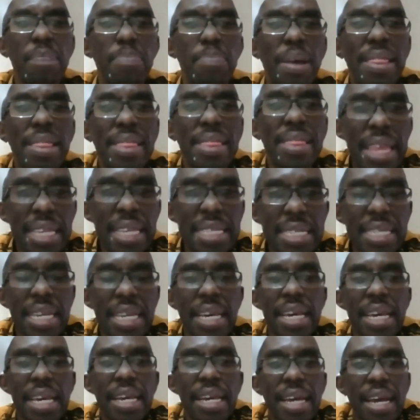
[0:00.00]
But this,
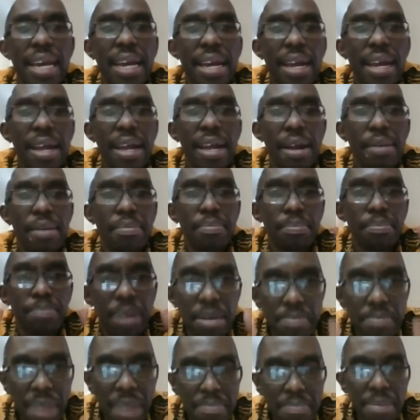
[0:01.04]

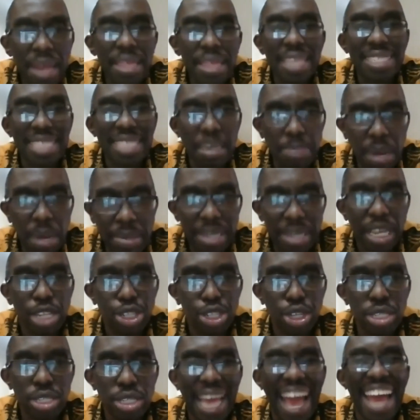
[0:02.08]
remember, the supplementations
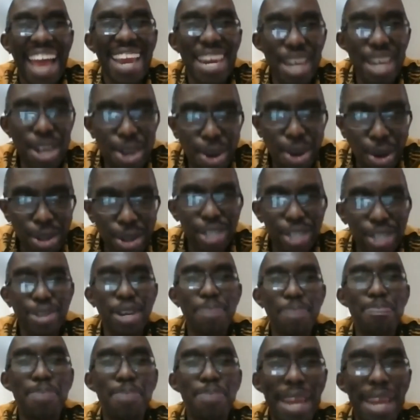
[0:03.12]
are not
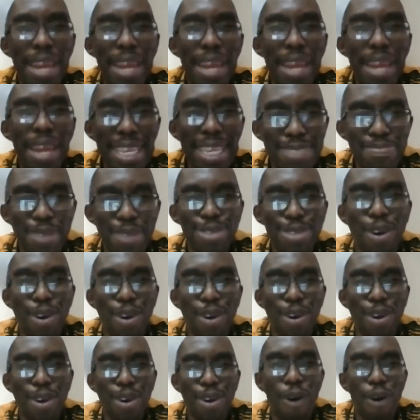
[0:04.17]
replacements
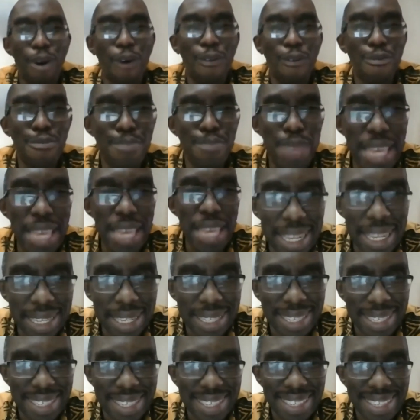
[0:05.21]
of
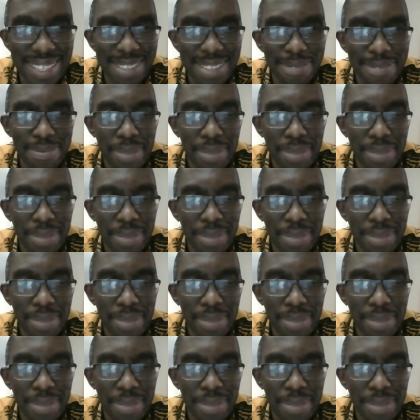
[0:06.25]
meals.